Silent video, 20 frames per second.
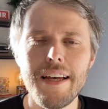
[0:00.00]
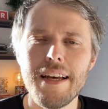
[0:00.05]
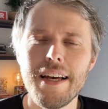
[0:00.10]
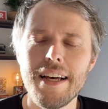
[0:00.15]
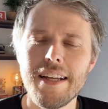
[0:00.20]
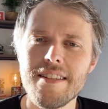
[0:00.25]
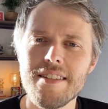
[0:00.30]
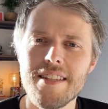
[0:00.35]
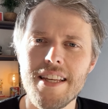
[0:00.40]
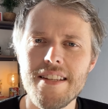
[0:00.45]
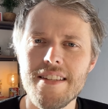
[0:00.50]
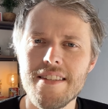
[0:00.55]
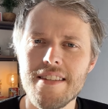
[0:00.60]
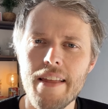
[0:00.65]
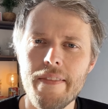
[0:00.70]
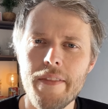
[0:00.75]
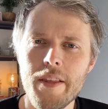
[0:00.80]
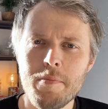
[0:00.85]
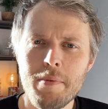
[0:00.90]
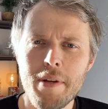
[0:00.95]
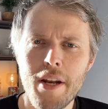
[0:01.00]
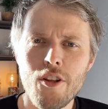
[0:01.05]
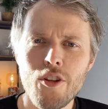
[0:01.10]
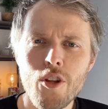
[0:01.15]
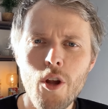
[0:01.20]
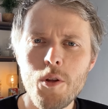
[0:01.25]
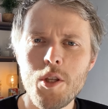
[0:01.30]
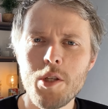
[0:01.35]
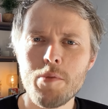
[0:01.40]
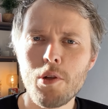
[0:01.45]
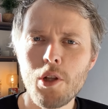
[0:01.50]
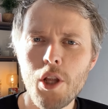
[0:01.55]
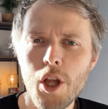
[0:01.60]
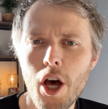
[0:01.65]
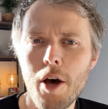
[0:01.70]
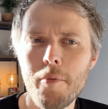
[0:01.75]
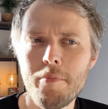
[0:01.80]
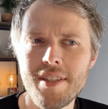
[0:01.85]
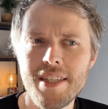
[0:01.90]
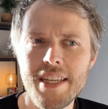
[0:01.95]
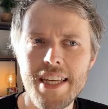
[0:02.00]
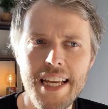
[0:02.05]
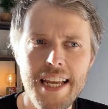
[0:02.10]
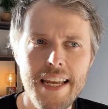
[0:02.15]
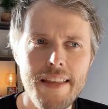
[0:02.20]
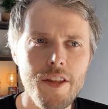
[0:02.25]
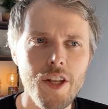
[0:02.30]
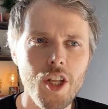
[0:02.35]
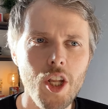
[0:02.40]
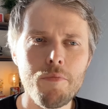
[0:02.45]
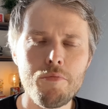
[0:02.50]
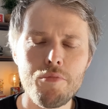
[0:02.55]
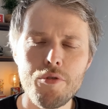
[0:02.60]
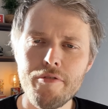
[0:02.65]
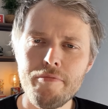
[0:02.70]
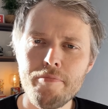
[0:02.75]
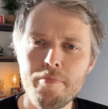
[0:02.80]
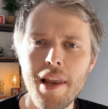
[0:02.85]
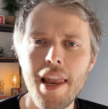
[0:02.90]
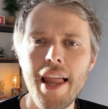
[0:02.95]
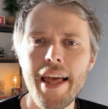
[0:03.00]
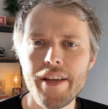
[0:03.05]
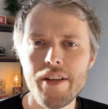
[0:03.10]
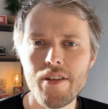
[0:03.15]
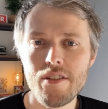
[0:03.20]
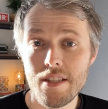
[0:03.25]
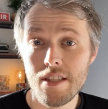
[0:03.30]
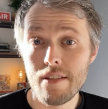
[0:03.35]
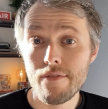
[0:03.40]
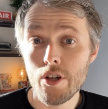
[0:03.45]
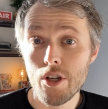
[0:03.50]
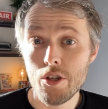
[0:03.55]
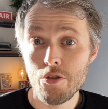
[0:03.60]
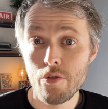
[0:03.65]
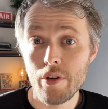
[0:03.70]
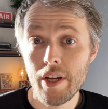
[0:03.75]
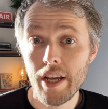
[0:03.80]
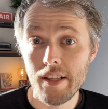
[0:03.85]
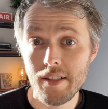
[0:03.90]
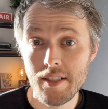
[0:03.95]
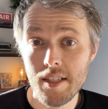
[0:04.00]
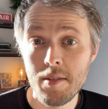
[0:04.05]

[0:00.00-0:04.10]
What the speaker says: and since then there's been a notable uptick in the number of players in the virtual reality